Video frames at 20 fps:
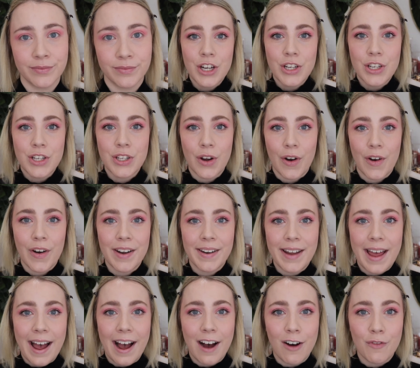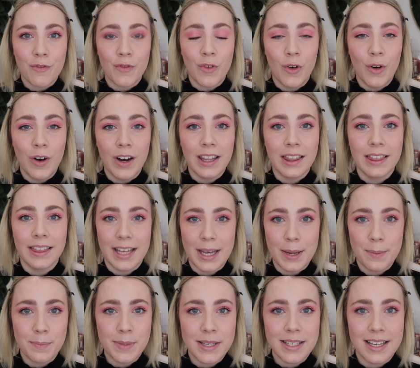So now for
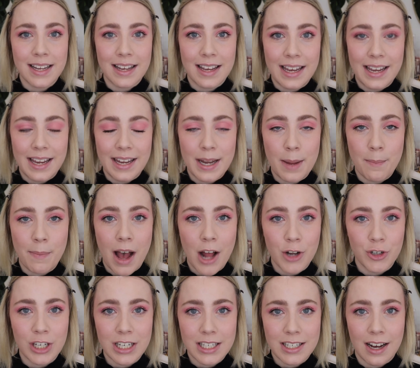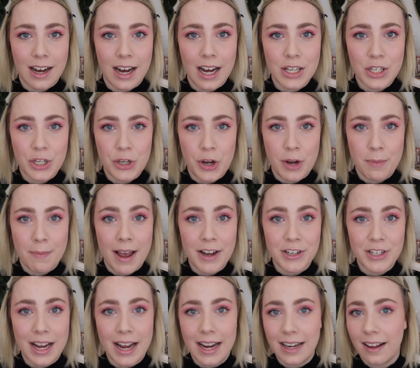lips. In Patrick Ta's new Major
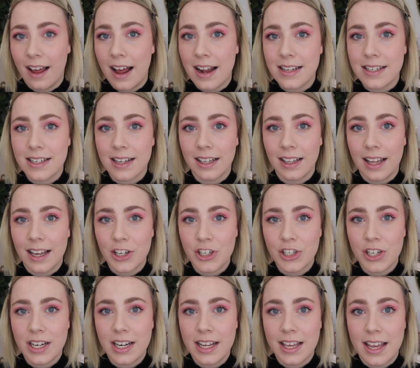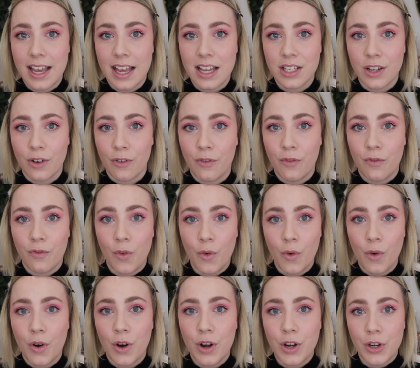Headlines collection, he has
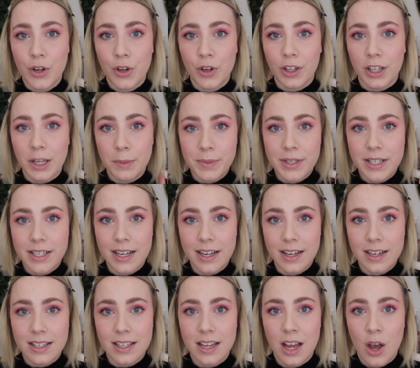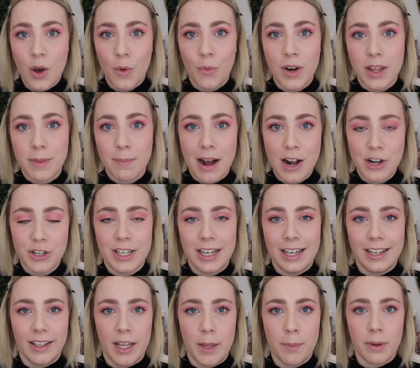4 new lipsticks with matching
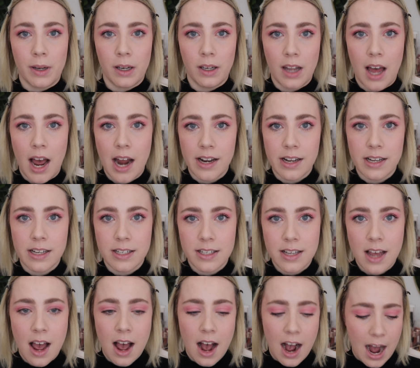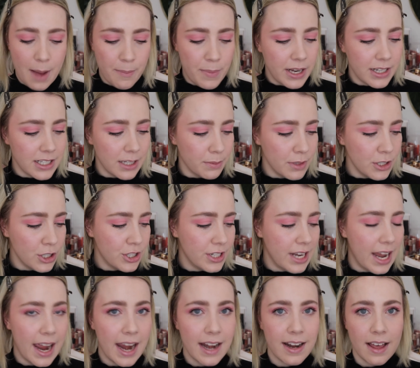lip liners. I picked up the
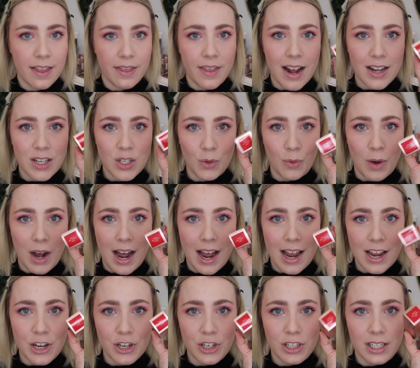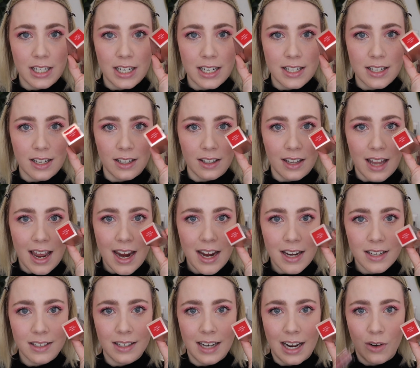shade That's Why She's Late,
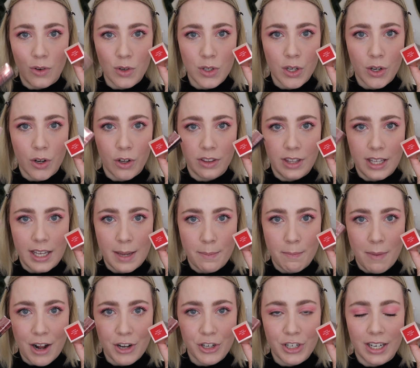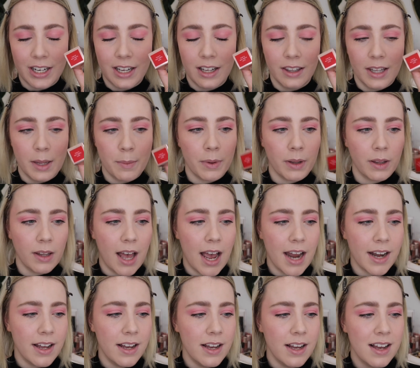and I also got the matching lip
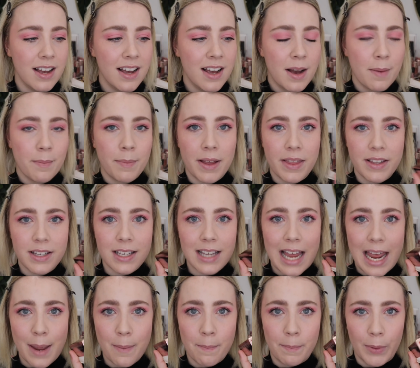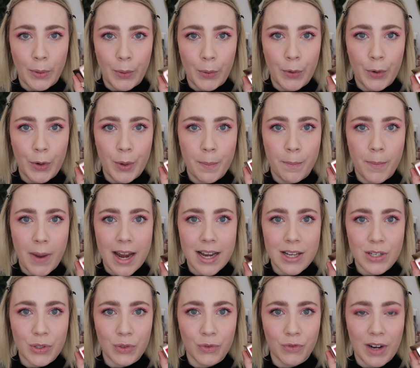liner, but this is a blue
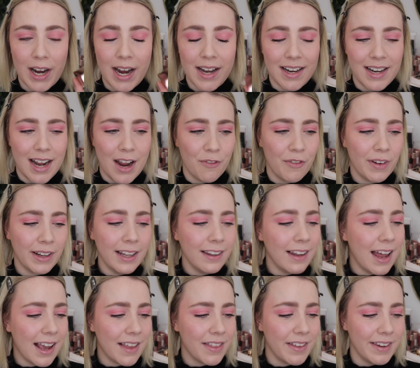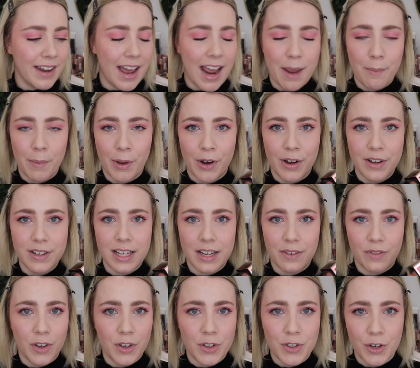based red, and I really like the name because if
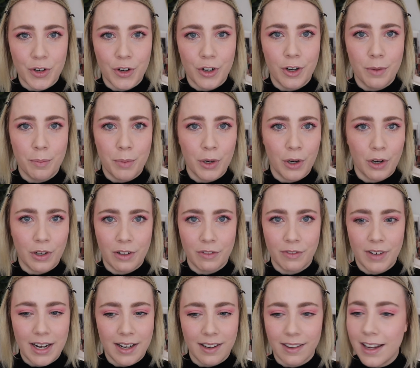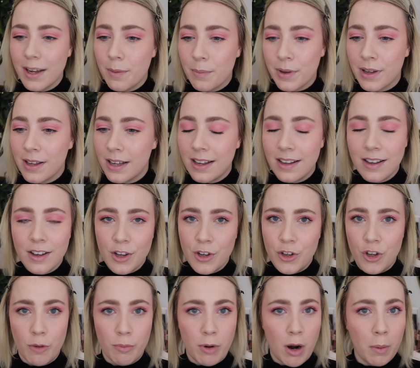you do put on a red lip,
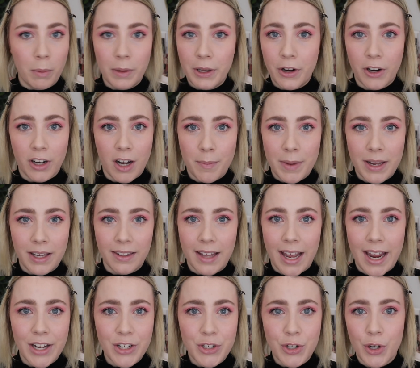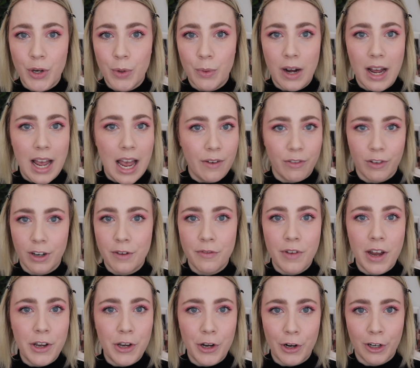you're probably gonna be late to whatever
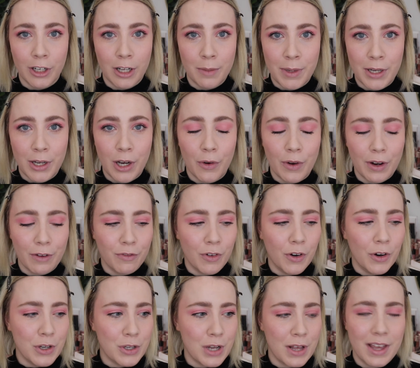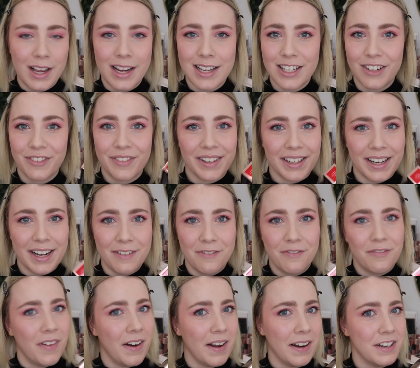event you're gonna be going for. So I think it's a really
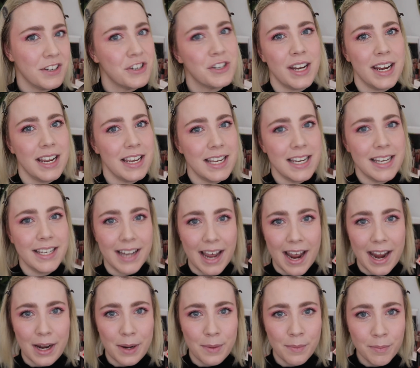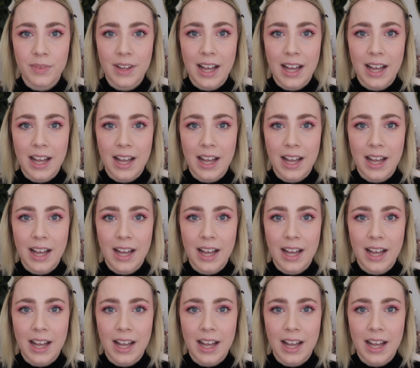fun, cheeky name.